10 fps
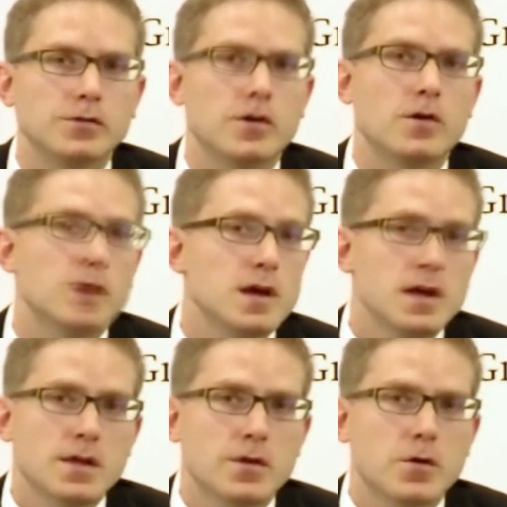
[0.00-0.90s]
So
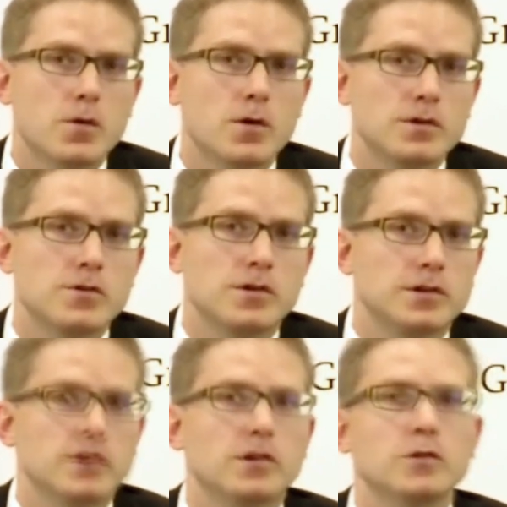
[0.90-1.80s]
you
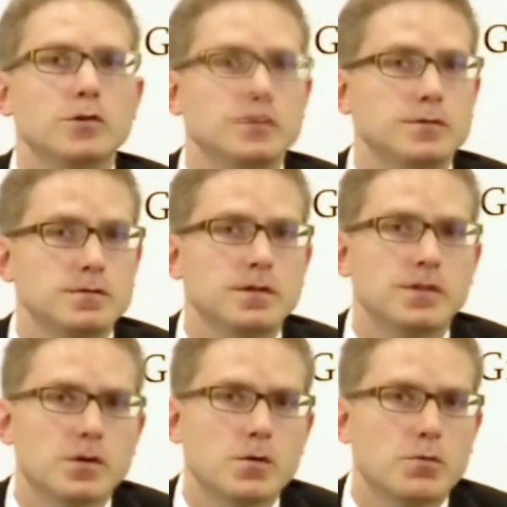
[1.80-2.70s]
could conclude
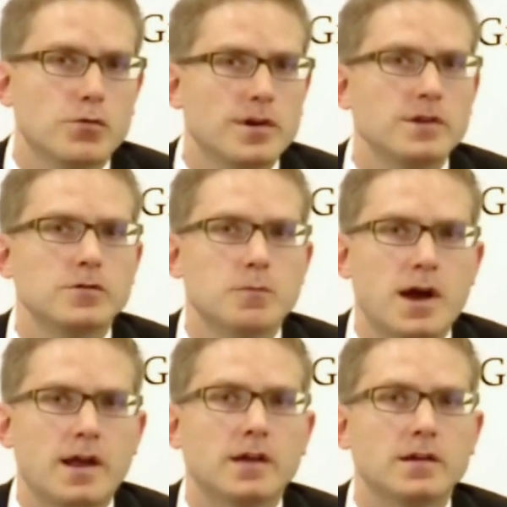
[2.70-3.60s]
that there were pretty
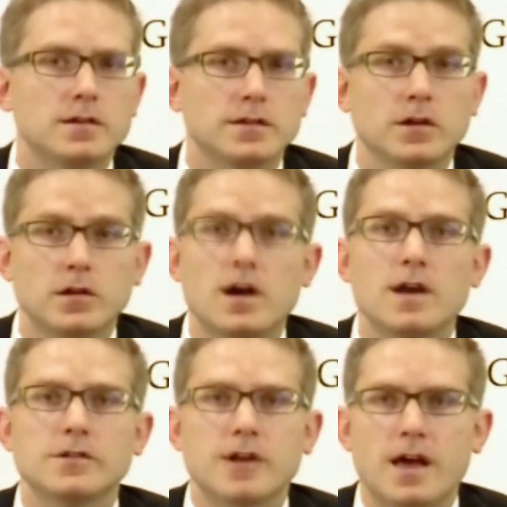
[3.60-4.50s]
dramatic
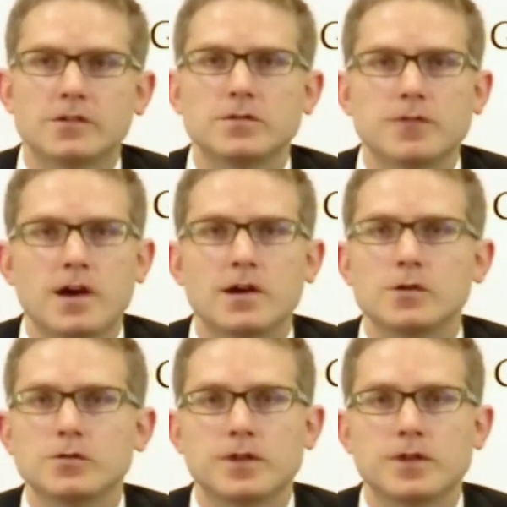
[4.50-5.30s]
declines in asset values.